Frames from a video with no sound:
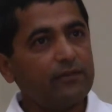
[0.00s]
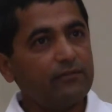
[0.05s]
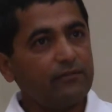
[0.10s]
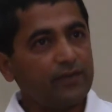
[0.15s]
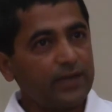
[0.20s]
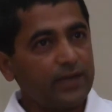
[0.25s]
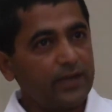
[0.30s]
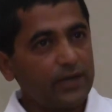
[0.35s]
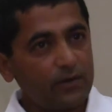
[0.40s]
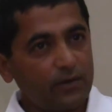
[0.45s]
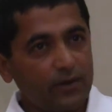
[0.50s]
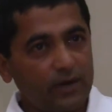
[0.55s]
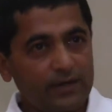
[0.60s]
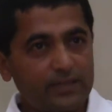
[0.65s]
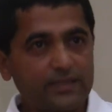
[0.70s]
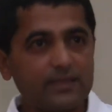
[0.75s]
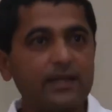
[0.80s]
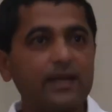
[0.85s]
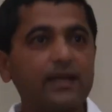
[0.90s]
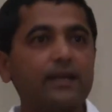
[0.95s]
We need to
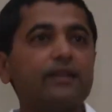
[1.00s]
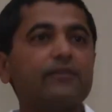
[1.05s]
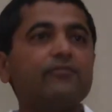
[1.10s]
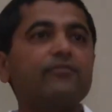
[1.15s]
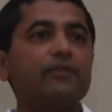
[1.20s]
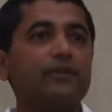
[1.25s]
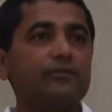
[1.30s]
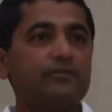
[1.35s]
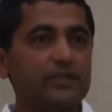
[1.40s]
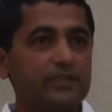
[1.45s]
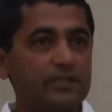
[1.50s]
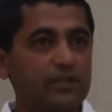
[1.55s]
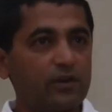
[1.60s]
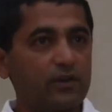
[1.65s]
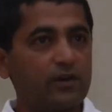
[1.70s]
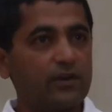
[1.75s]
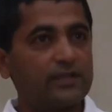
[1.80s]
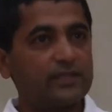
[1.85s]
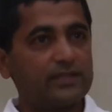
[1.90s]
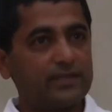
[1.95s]
understand the
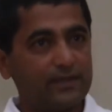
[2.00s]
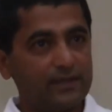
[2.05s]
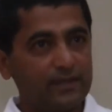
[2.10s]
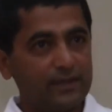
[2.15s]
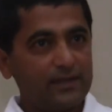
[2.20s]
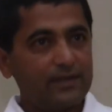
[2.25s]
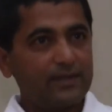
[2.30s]
physiology.